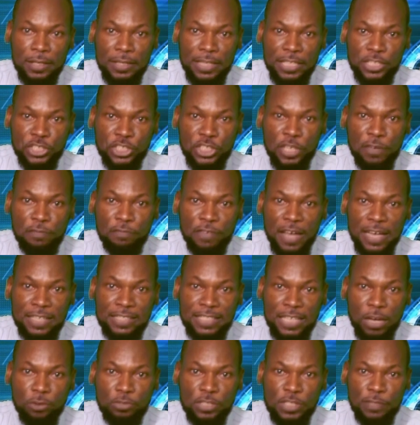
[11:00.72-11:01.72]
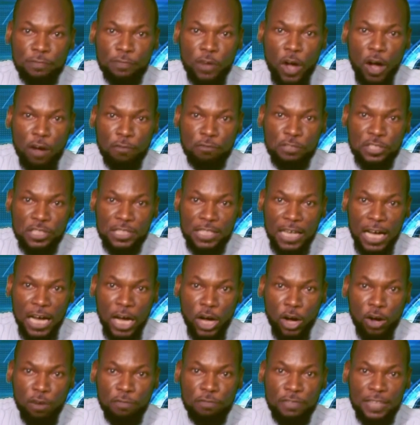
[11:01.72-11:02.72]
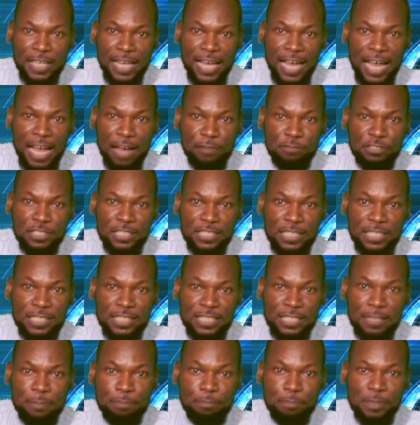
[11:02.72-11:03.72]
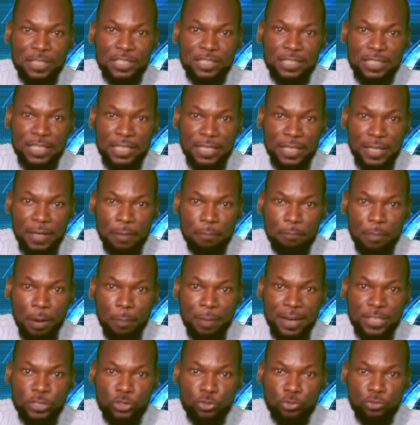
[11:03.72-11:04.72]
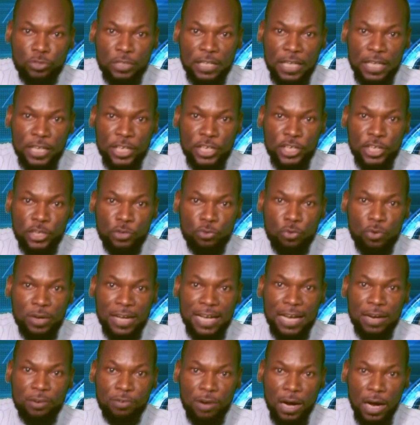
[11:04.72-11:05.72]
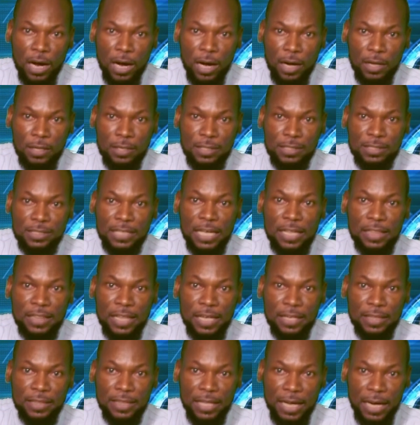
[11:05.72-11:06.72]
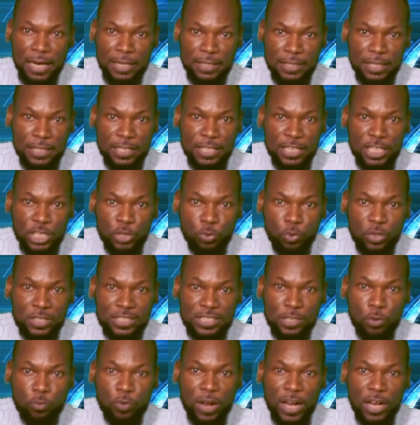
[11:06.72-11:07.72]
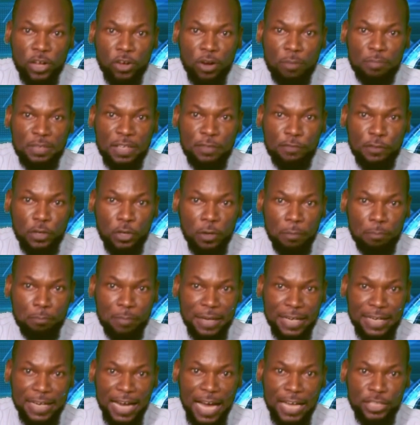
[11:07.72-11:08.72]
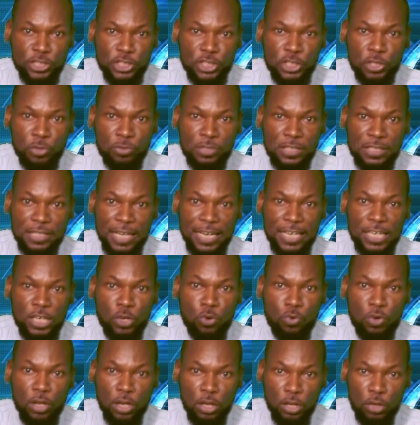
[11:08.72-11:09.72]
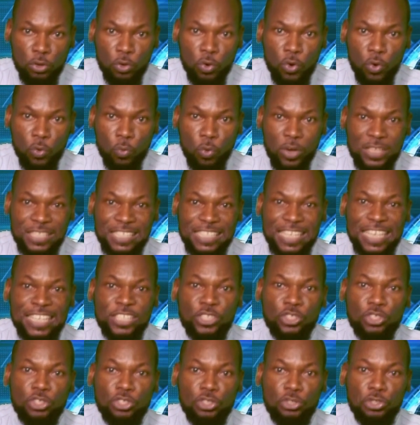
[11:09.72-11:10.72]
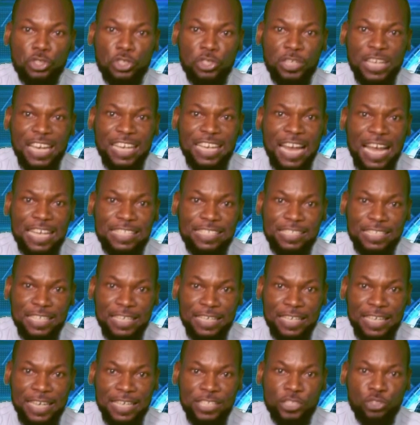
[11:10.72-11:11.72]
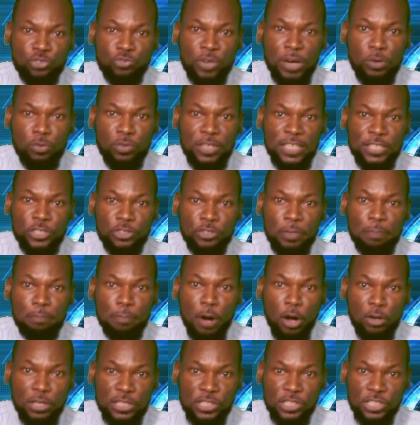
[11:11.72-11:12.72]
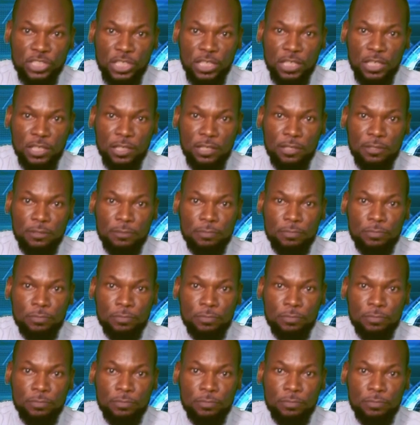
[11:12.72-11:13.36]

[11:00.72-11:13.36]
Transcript: the Chief Executive Officer of the FCCPC, Babatunde Irukera, stated that it was a welcome development and shows that Google was institutionalizing its regulatory policy.